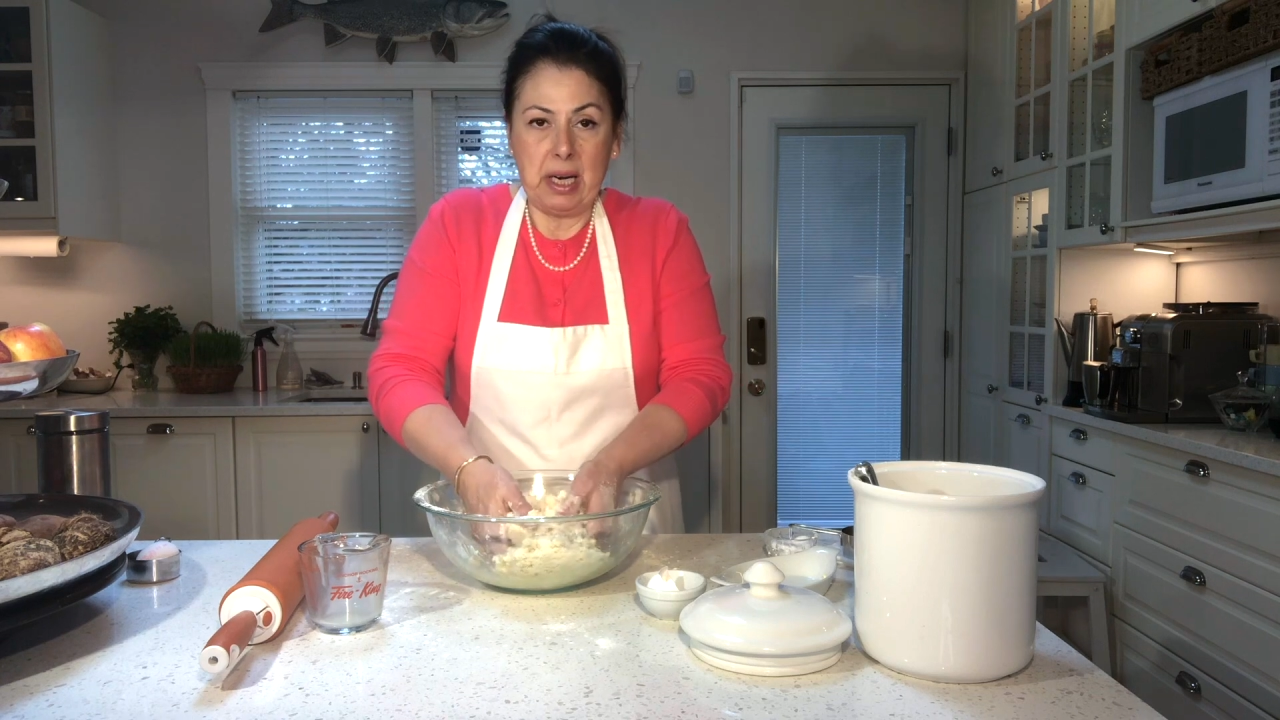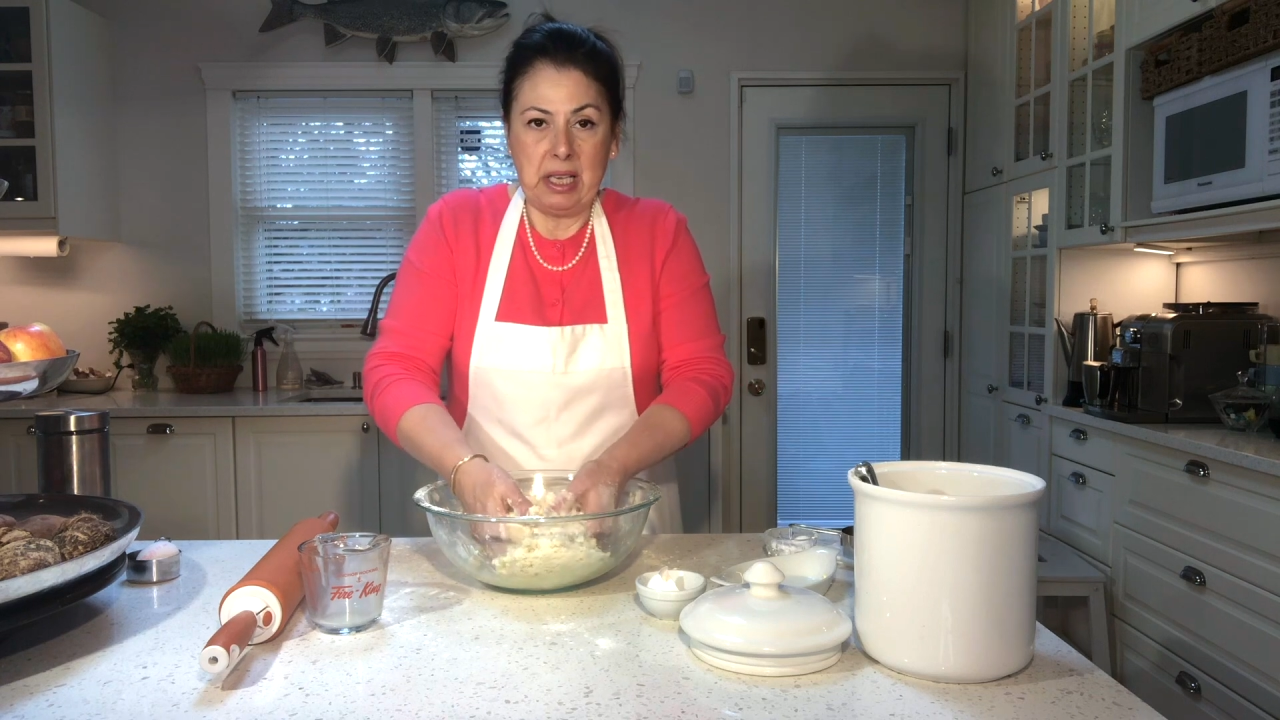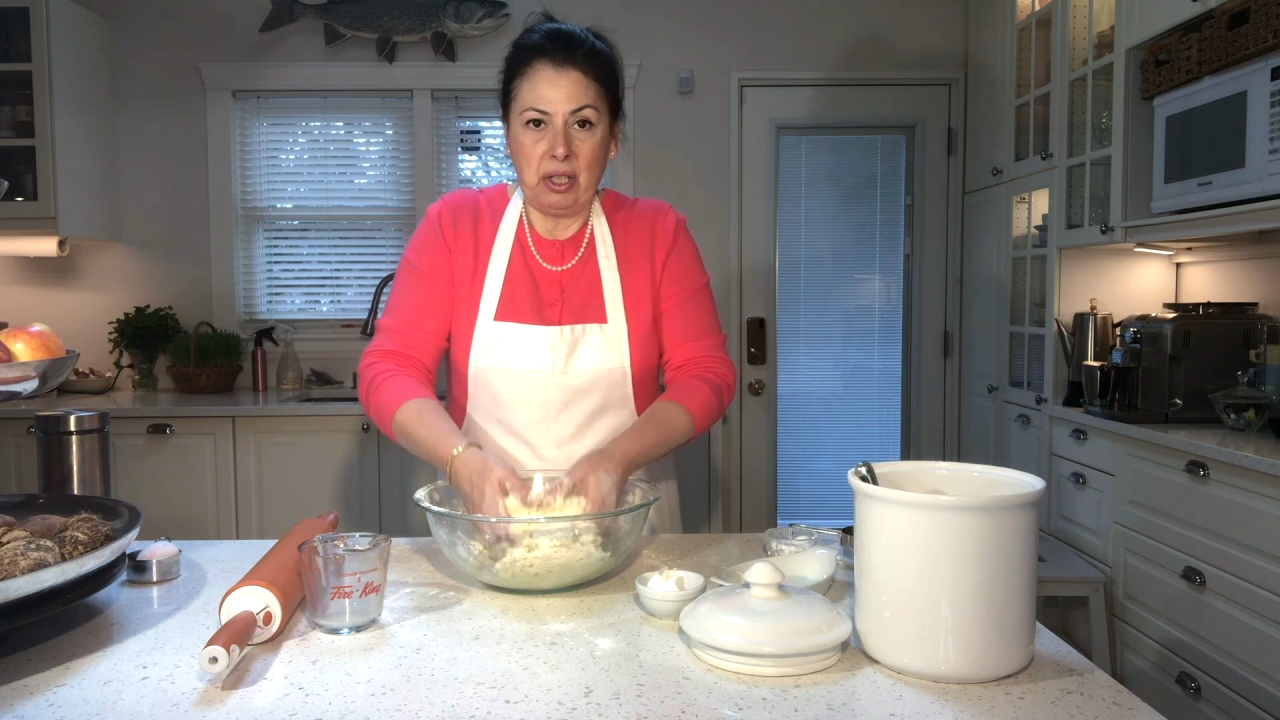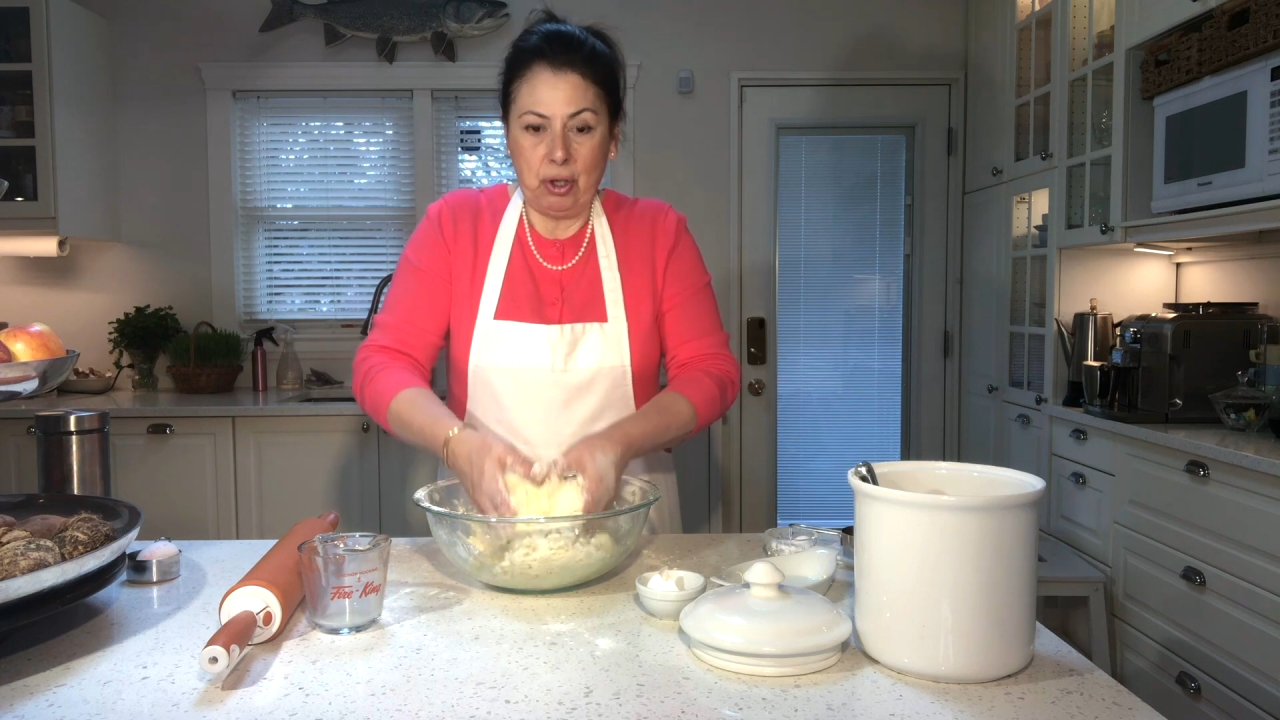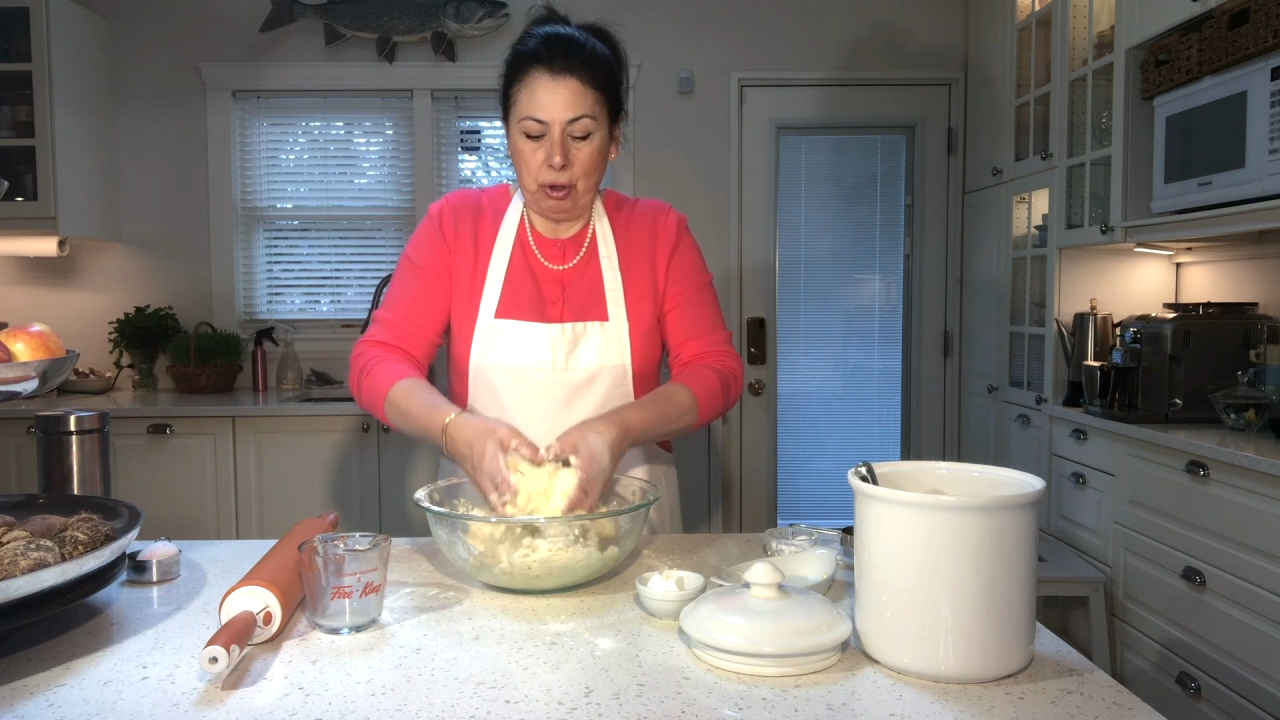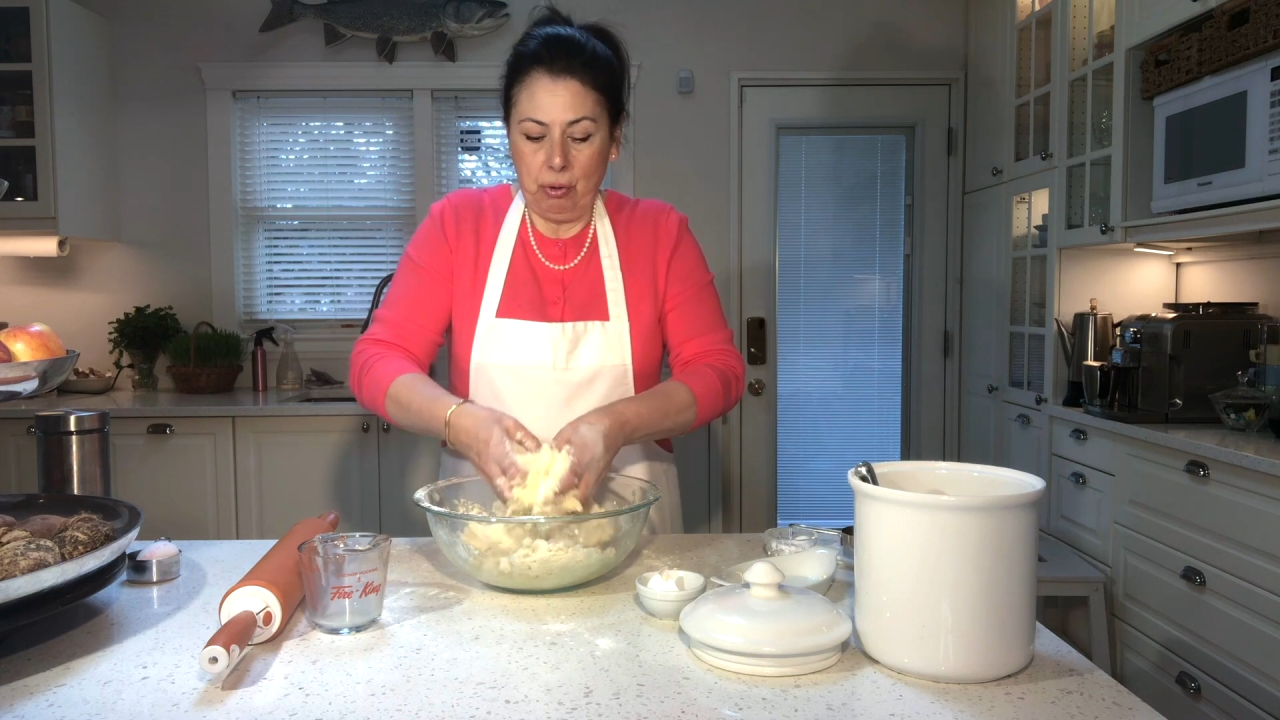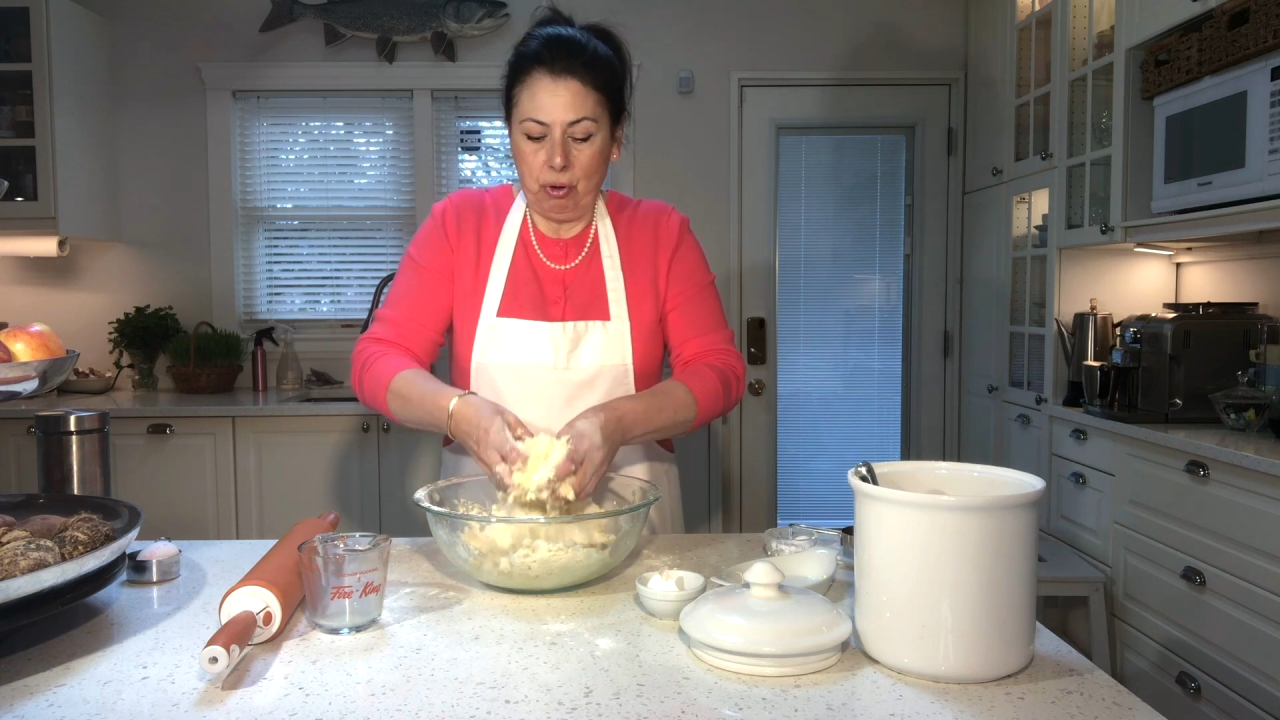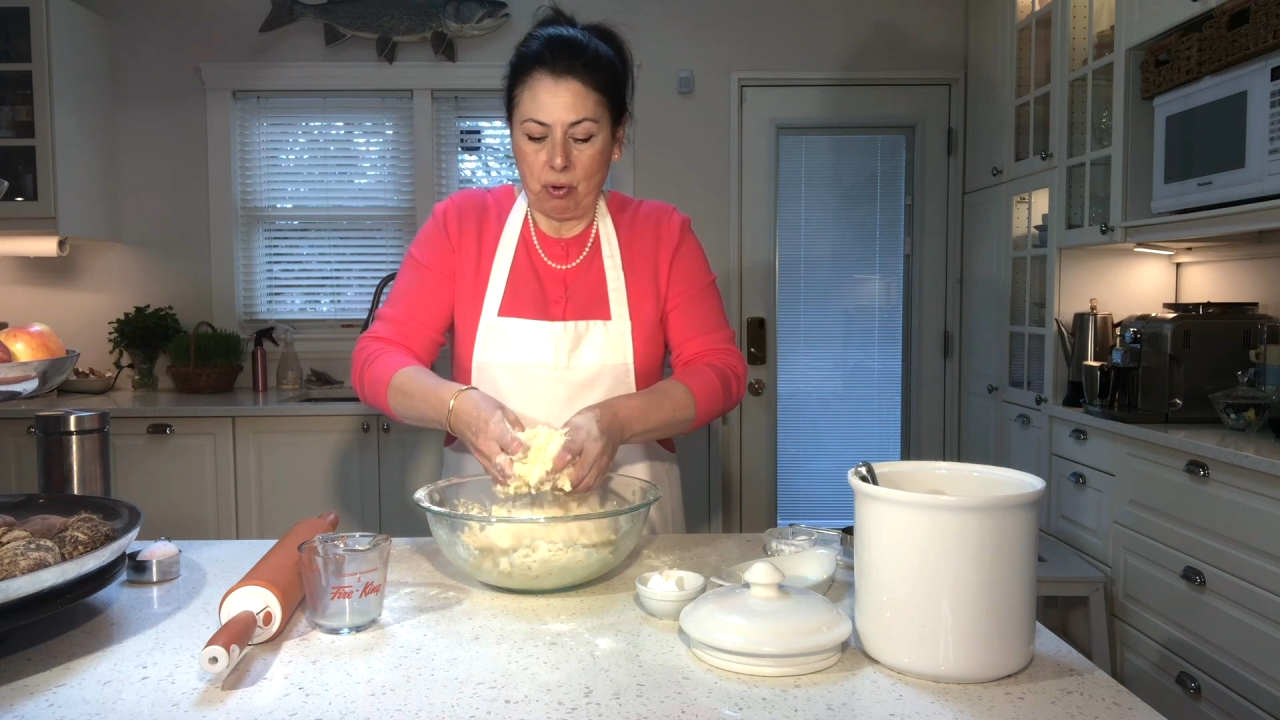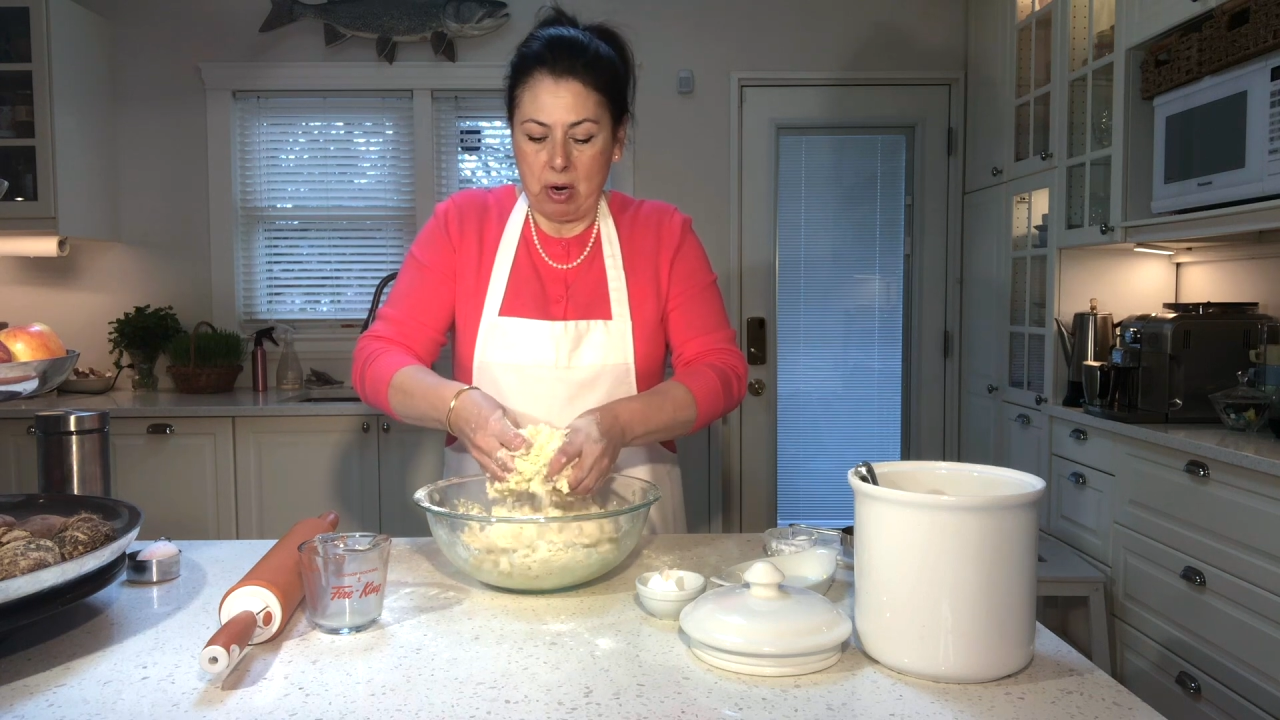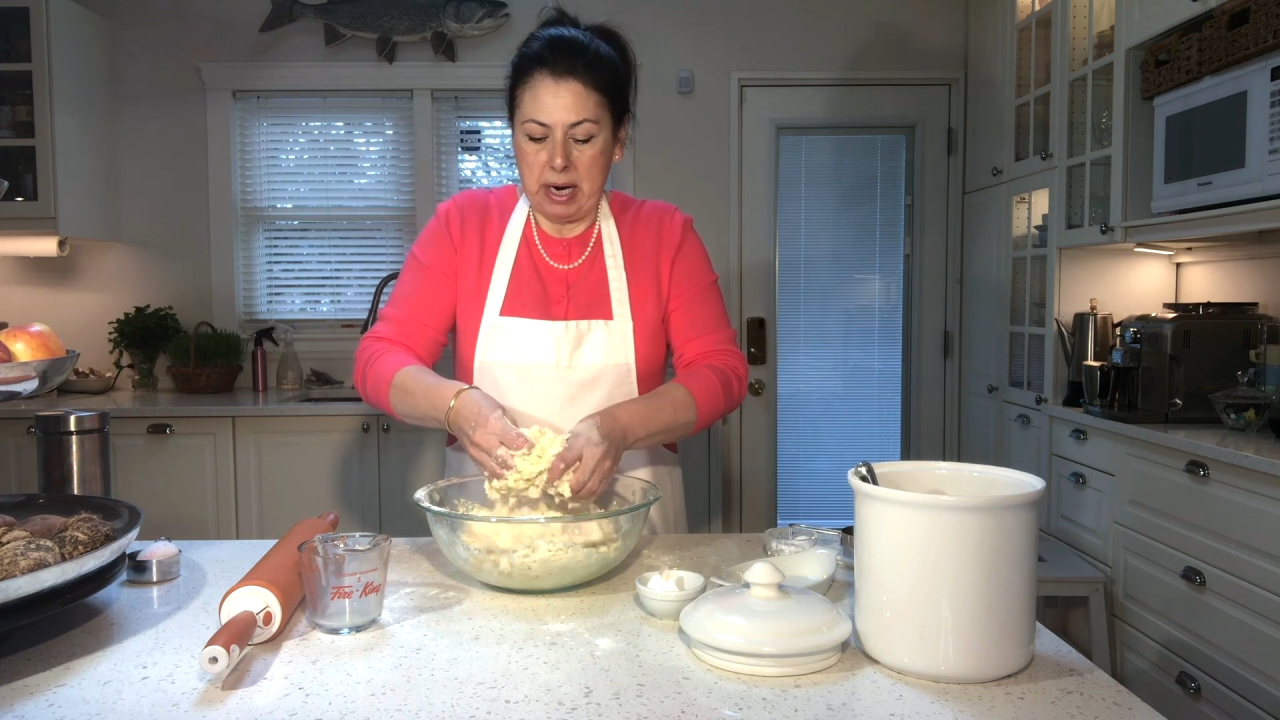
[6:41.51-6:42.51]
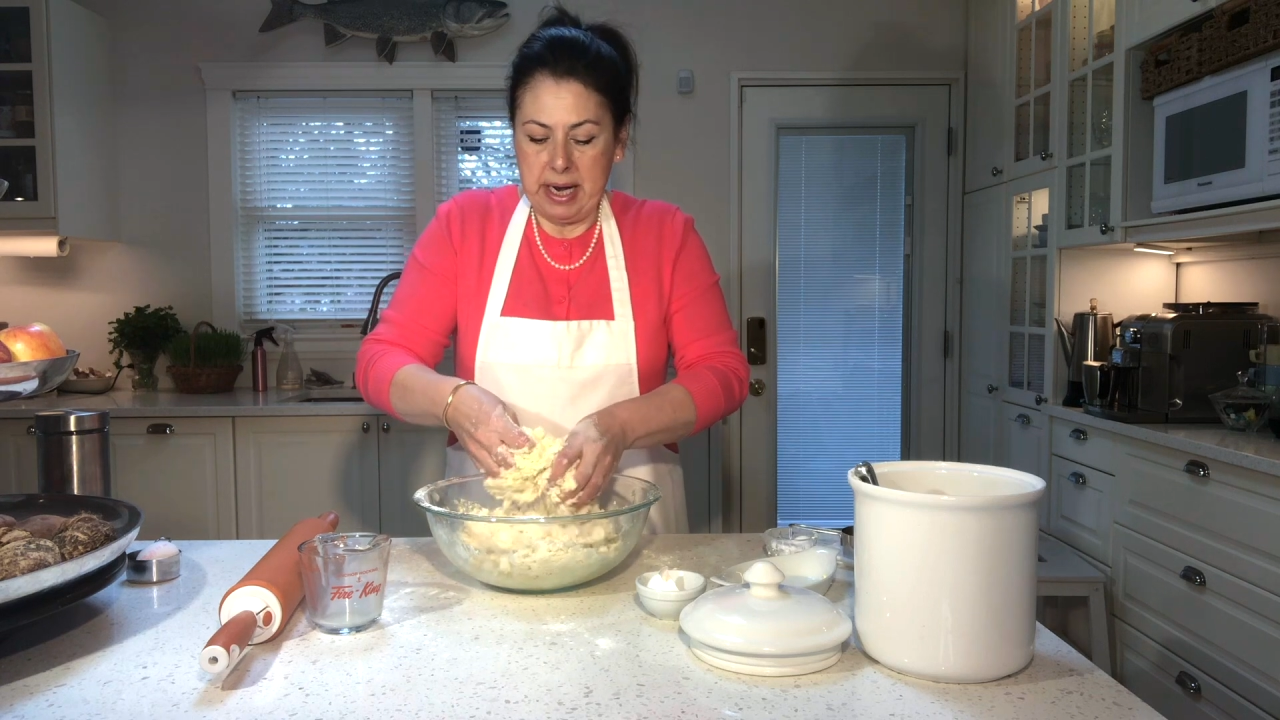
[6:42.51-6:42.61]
is too dry